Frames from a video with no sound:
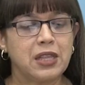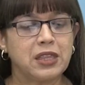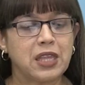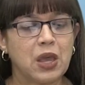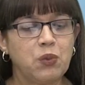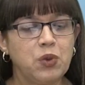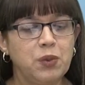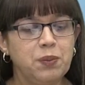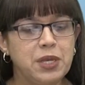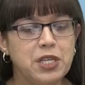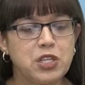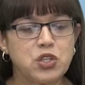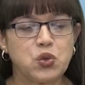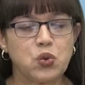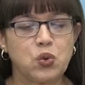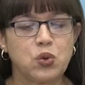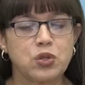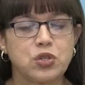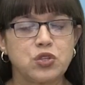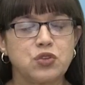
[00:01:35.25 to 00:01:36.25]
They were being
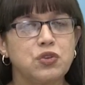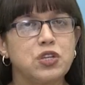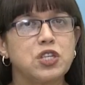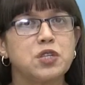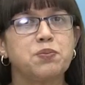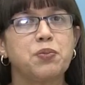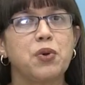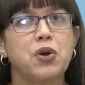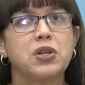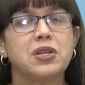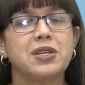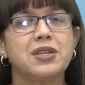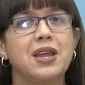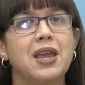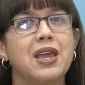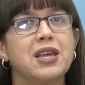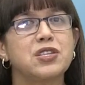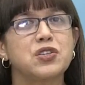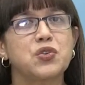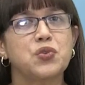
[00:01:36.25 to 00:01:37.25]
taught to respond
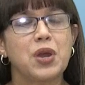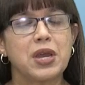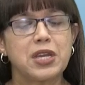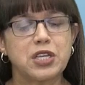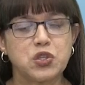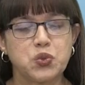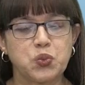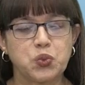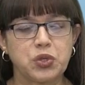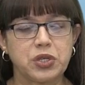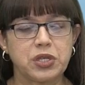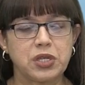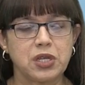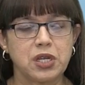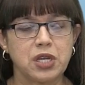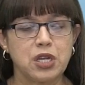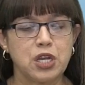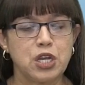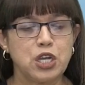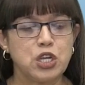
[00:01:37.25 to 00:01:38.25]
as Christ would,
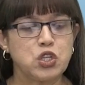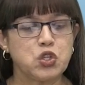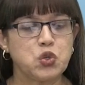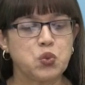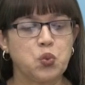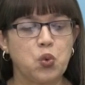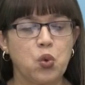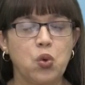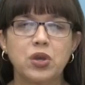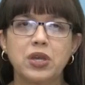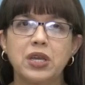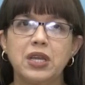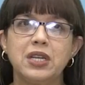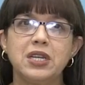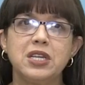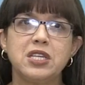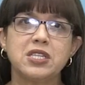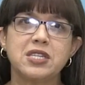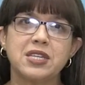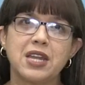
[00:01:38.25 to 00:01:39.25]
to walk in
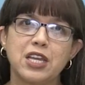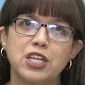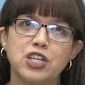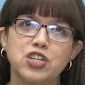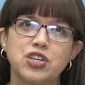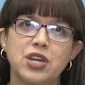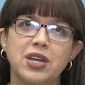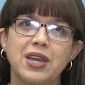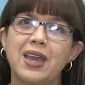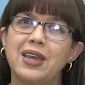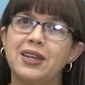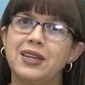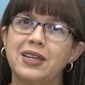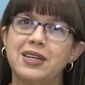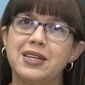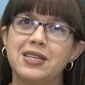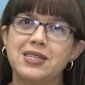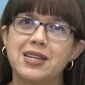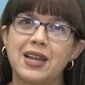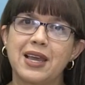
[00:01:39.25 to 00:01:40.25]
his nature and
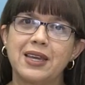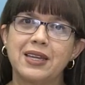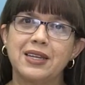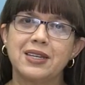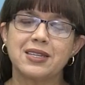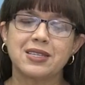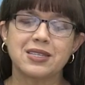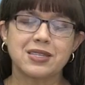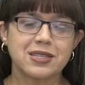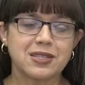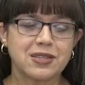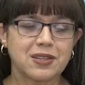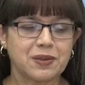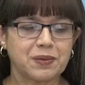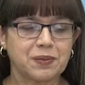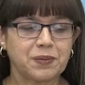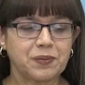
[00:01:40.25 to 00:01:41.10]
in his likeness.